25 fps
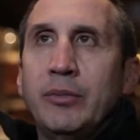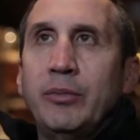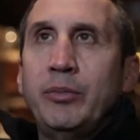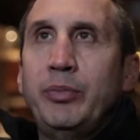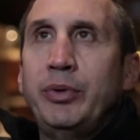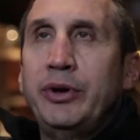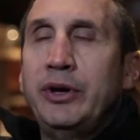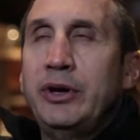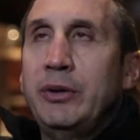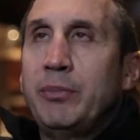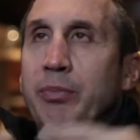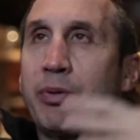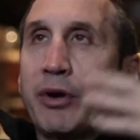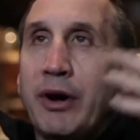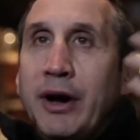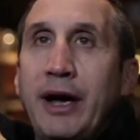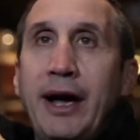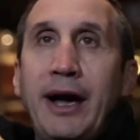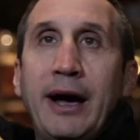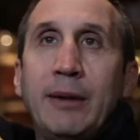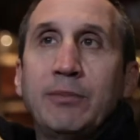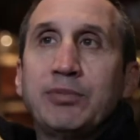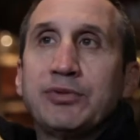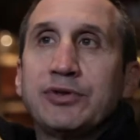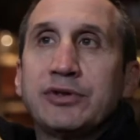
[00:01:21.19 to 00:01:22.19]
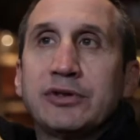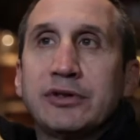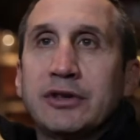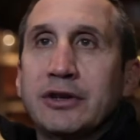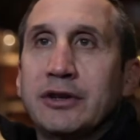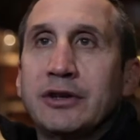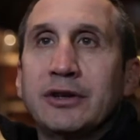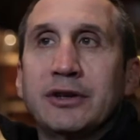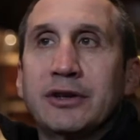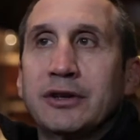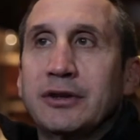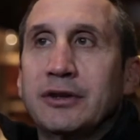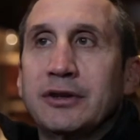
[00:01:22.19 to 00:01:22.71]
be perhaps
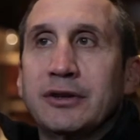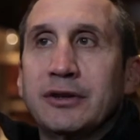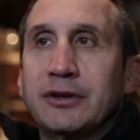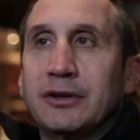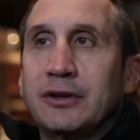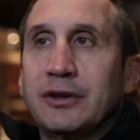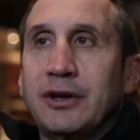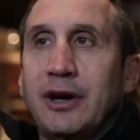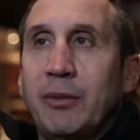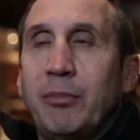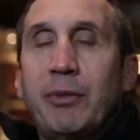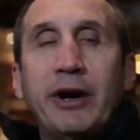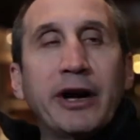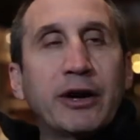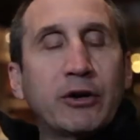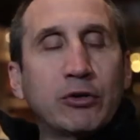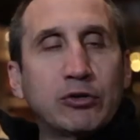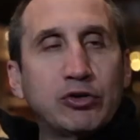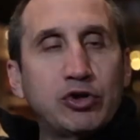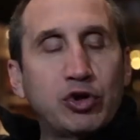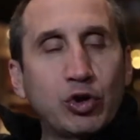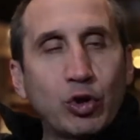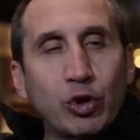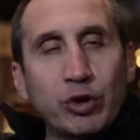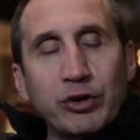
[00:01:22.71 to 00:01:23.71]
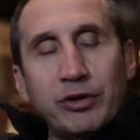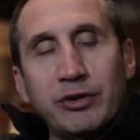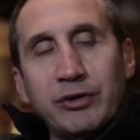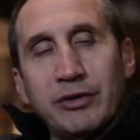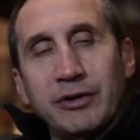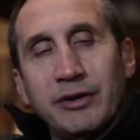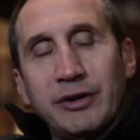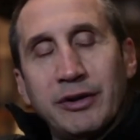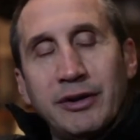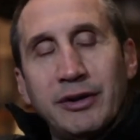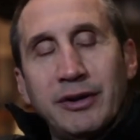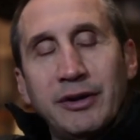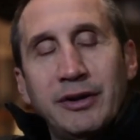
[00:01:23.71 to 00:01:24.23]
a Michael Jordan,
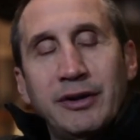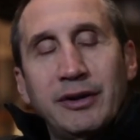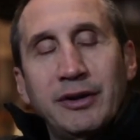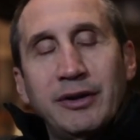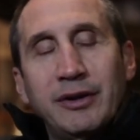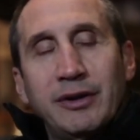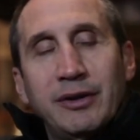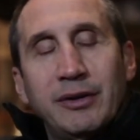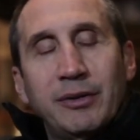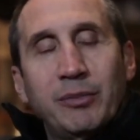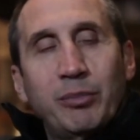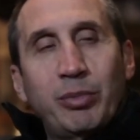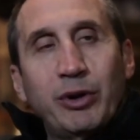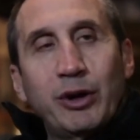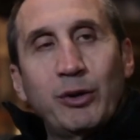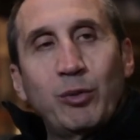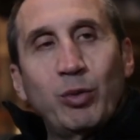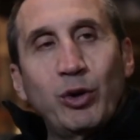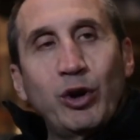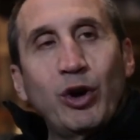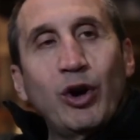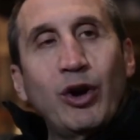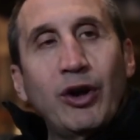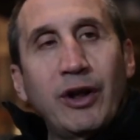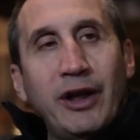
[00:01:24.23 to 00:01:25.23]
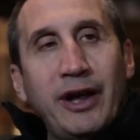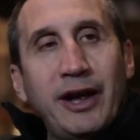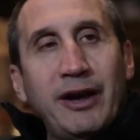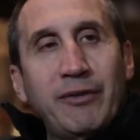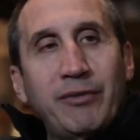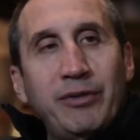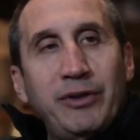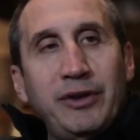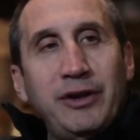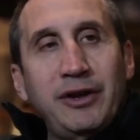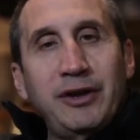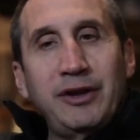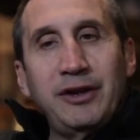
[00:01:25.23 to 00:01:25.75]
but we all
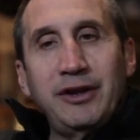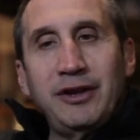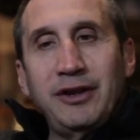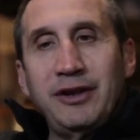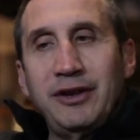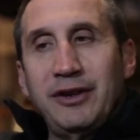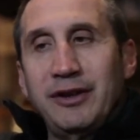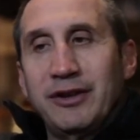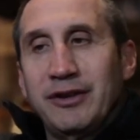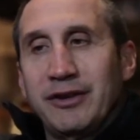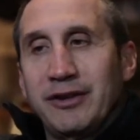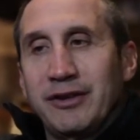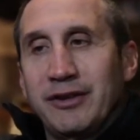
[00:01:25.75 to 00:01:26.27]
have the